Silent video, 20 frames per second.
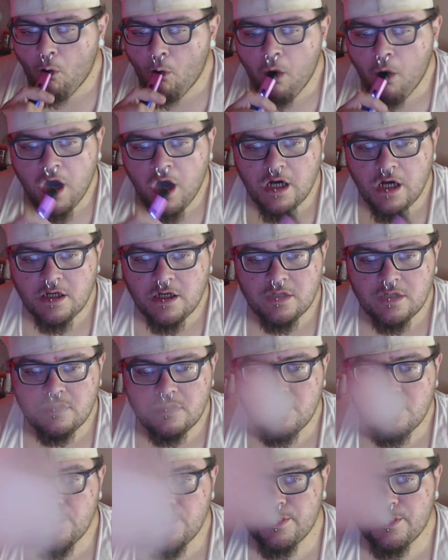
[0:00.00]
It's going to be my
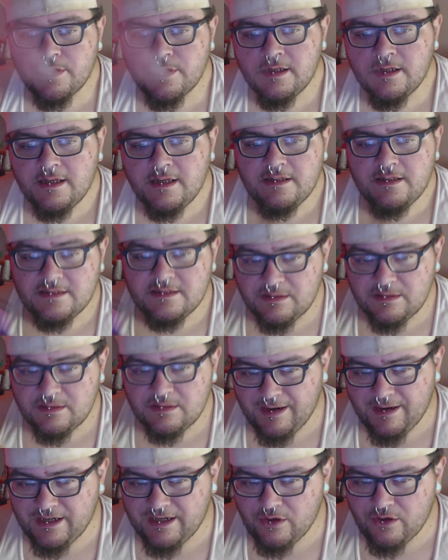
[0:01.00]
go-to. I just know it.
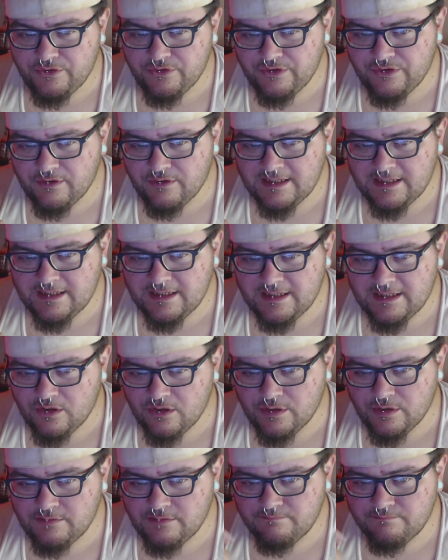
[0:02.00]

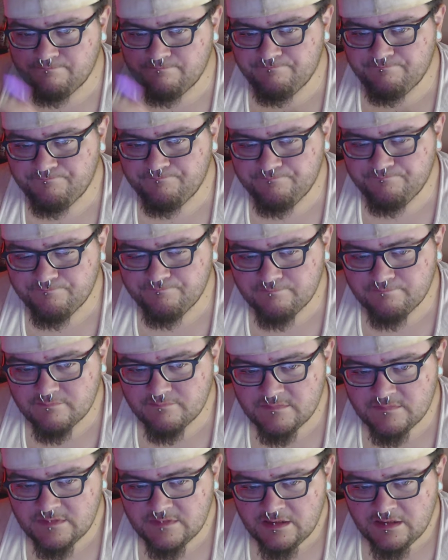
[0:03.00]
I've wanted one
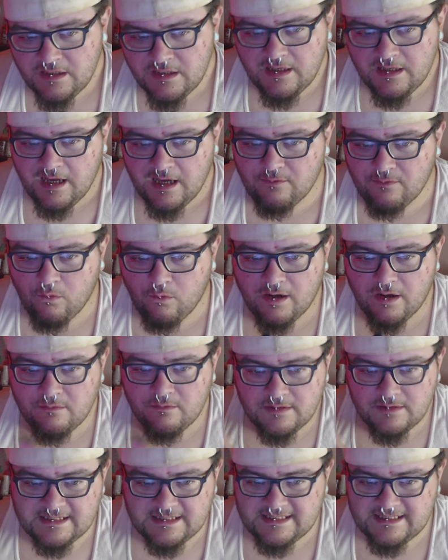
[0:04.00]
since they came out.
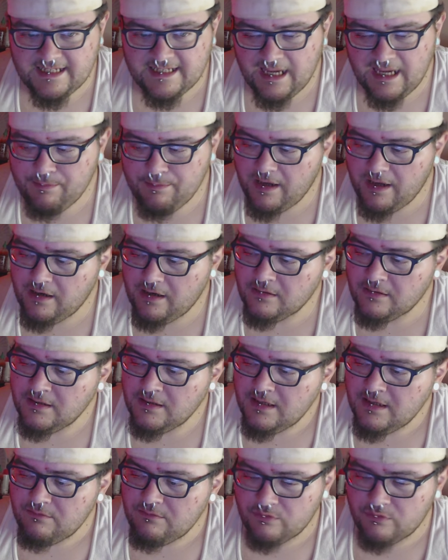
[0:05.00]
When they came out, they were like
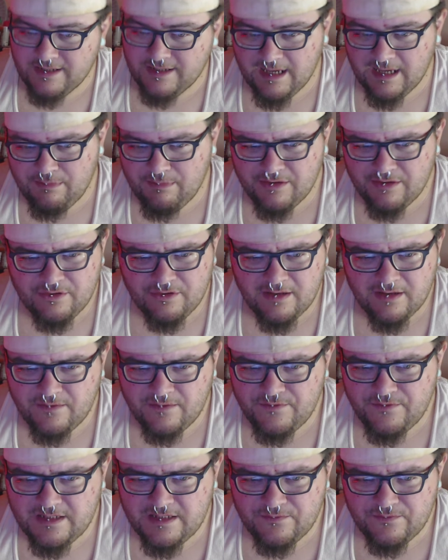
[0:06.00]
55 bucks. I was
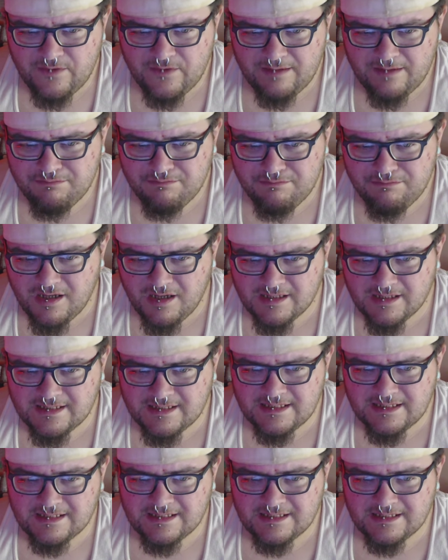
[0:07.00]
like, God damn.